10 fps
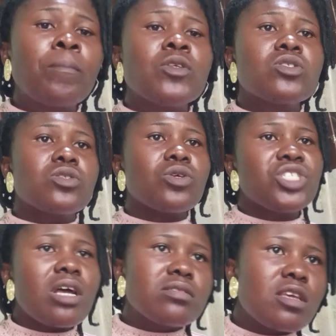
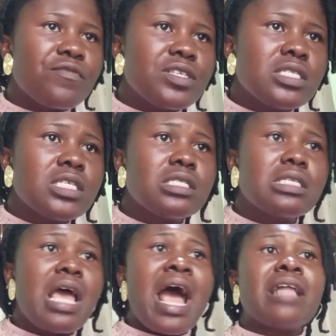social
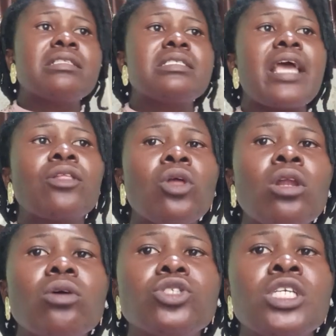services, and
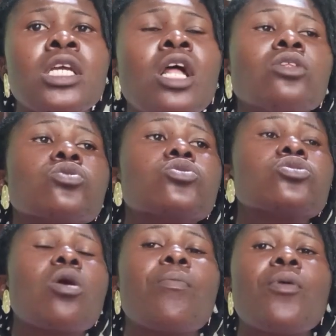technology to
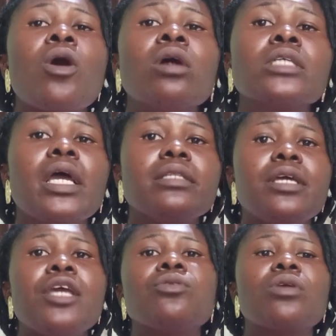support
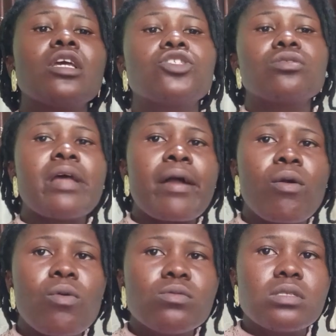the educational
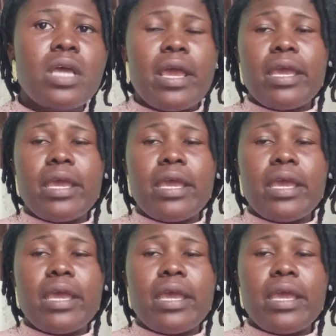goals.